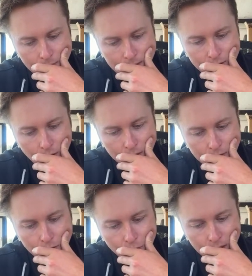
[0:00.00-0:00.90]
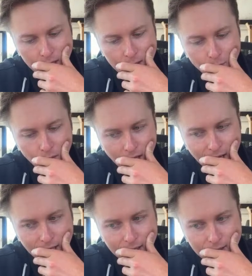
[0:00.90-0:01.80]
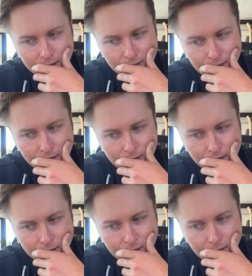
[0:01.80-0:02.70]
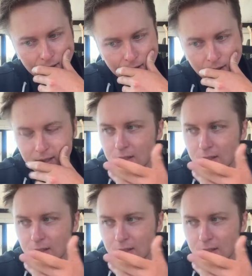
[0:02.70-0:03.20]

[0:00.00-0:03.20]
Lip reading: dark green and black? This